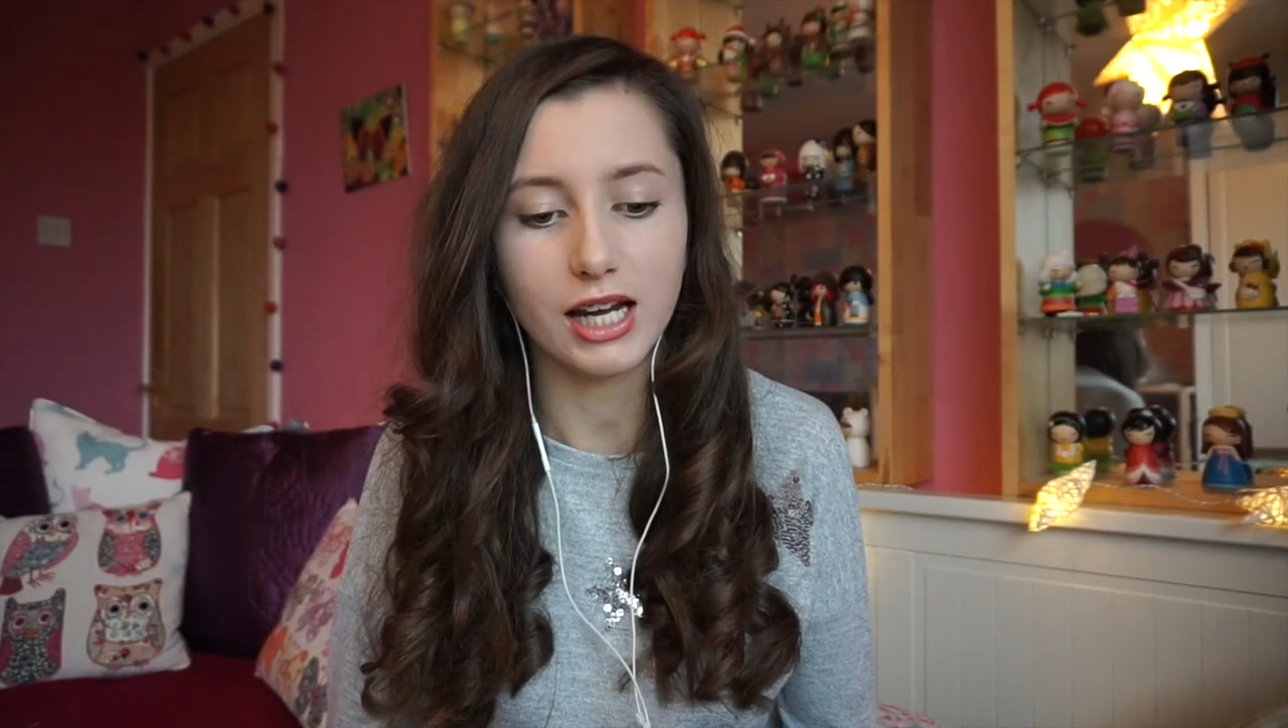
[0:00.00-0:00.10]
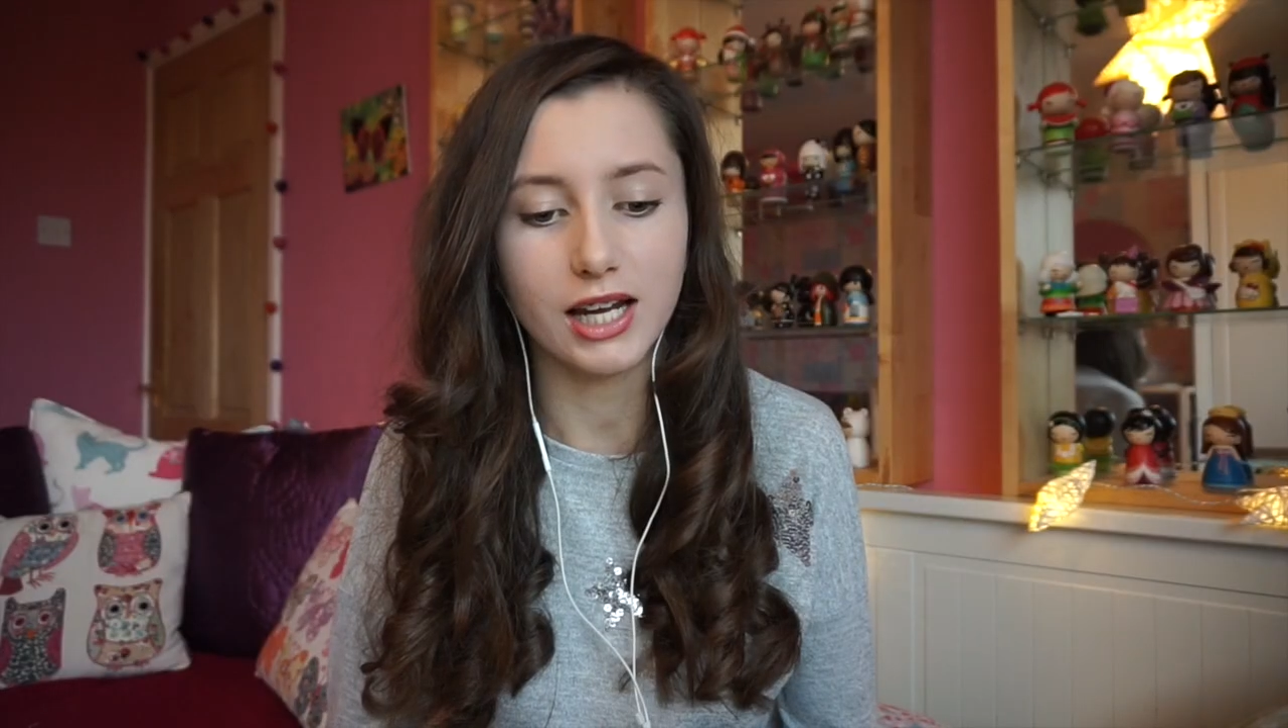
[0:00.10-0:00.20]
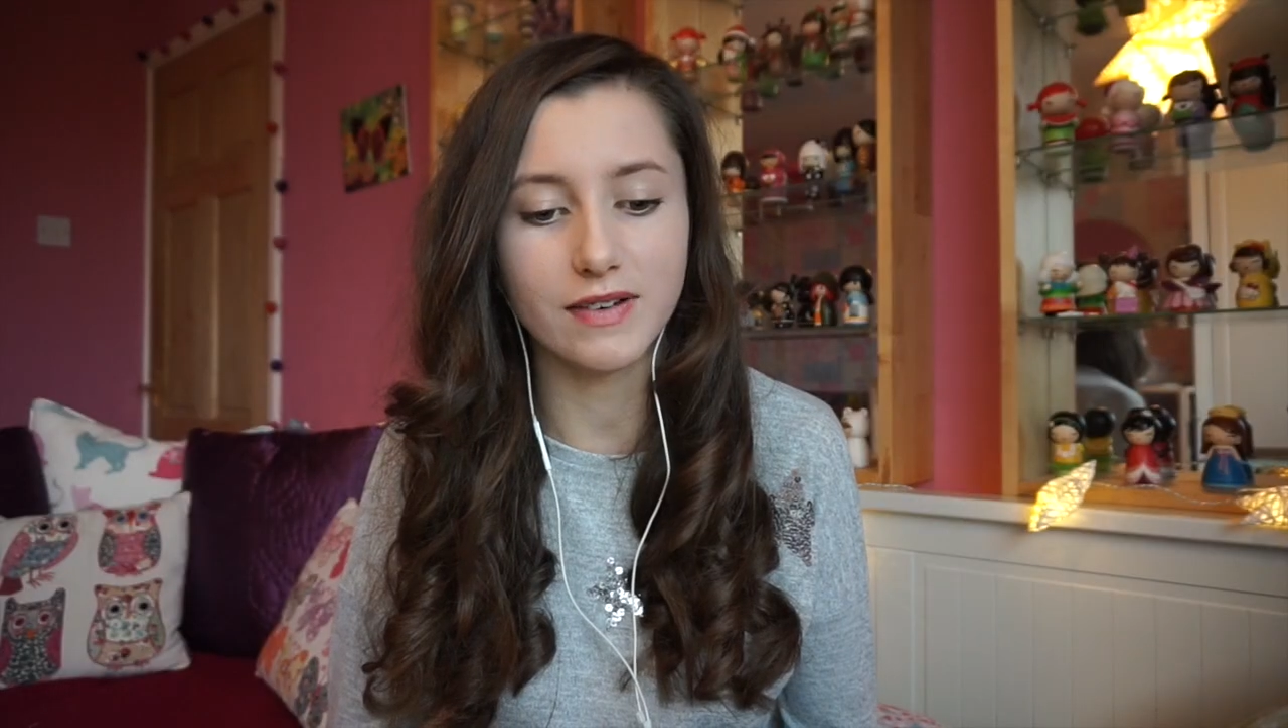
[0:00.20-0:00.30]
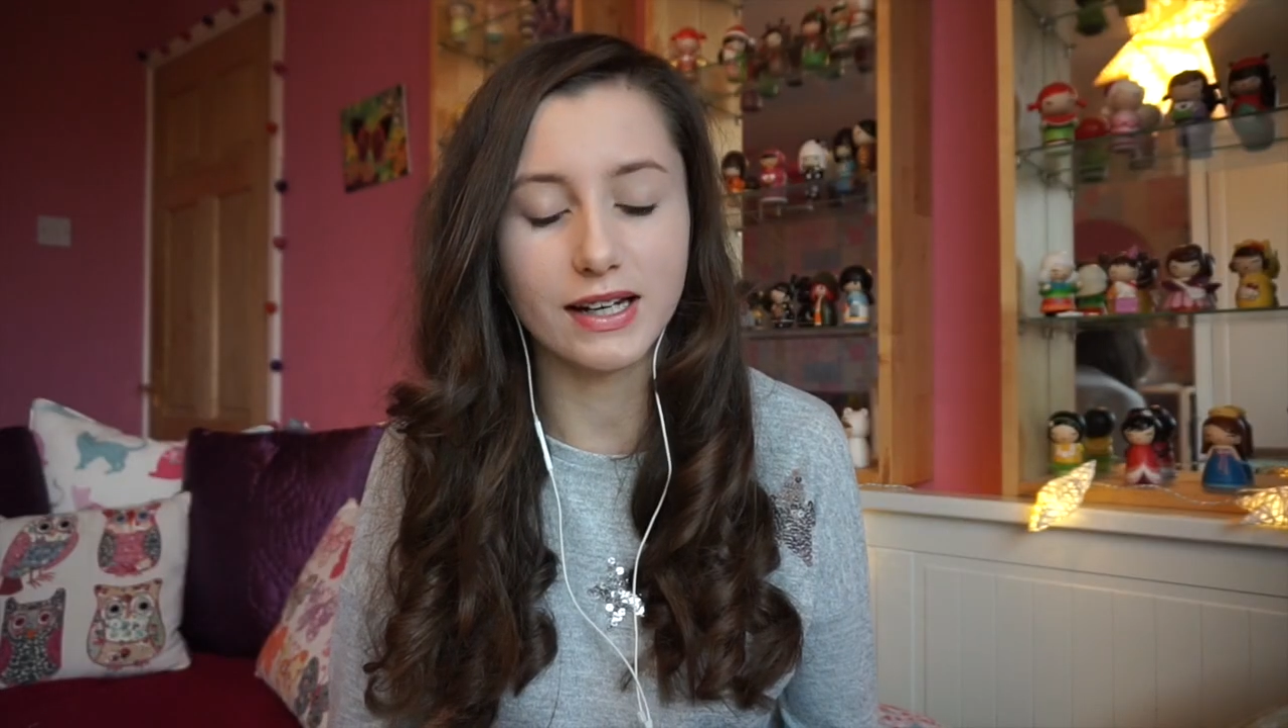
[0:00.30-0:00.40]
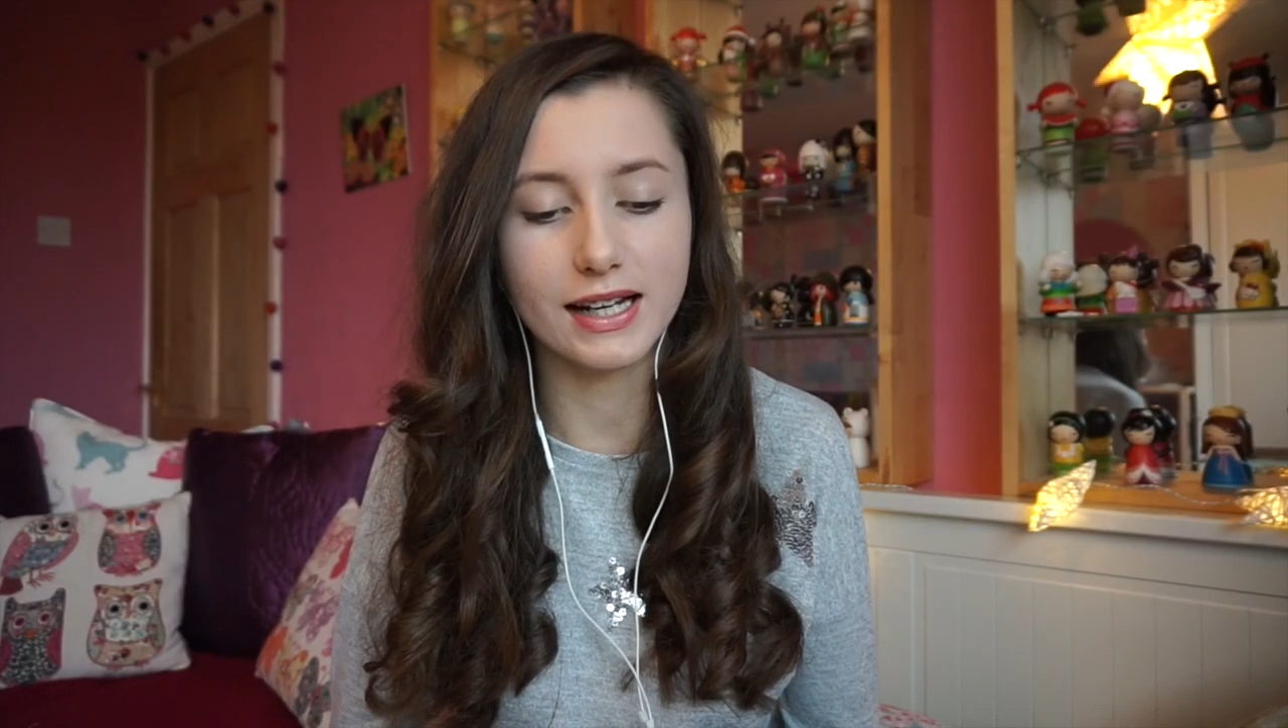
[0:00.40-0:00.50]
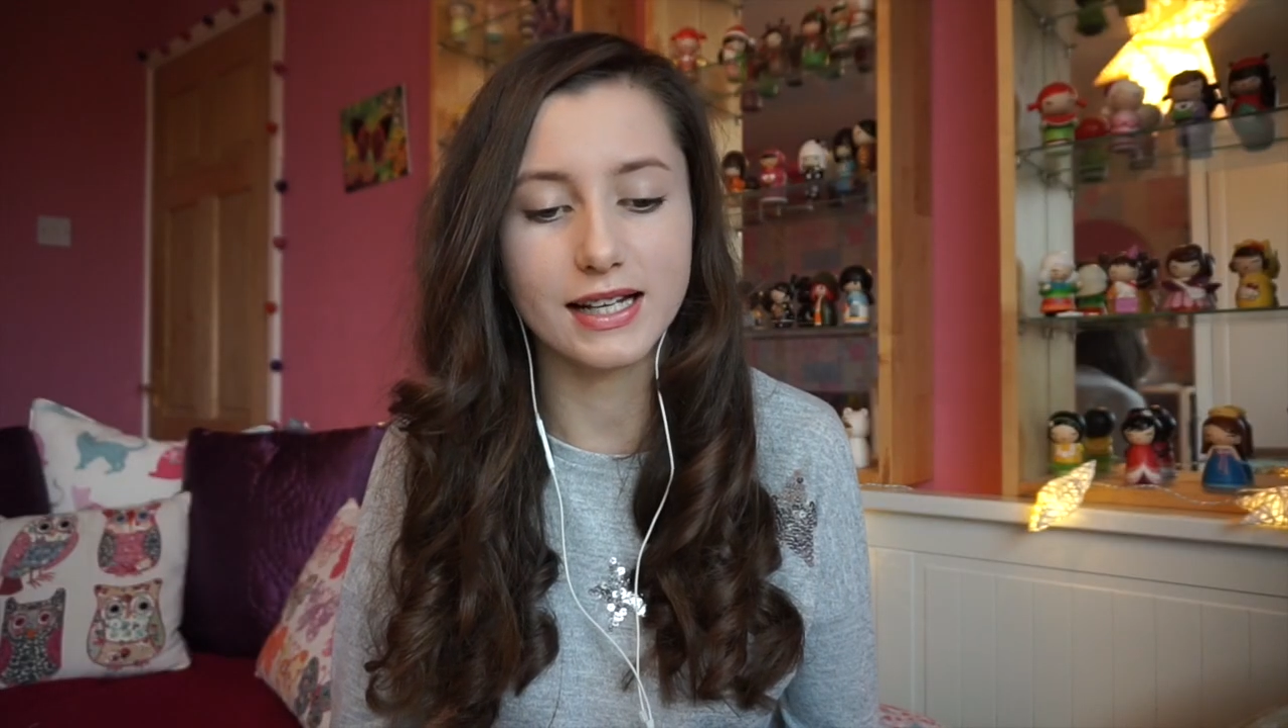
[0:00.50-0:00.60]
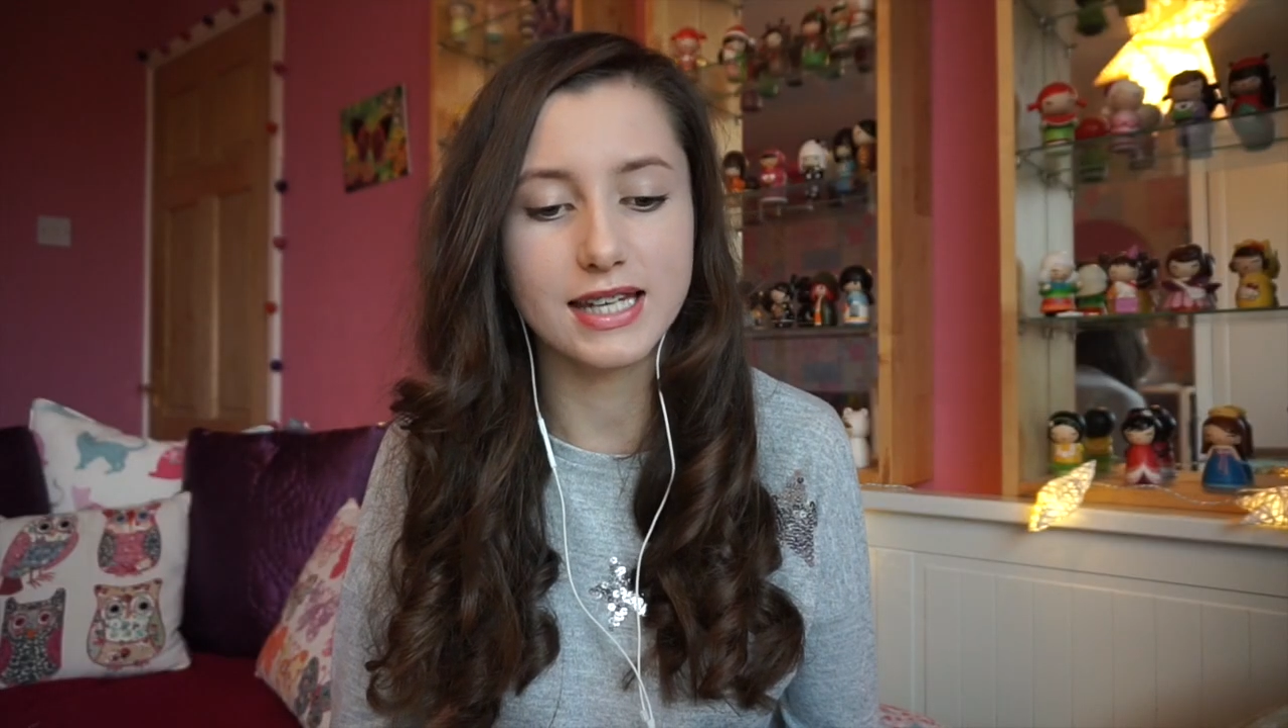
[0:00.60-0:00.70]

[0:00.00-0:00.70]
Even had like a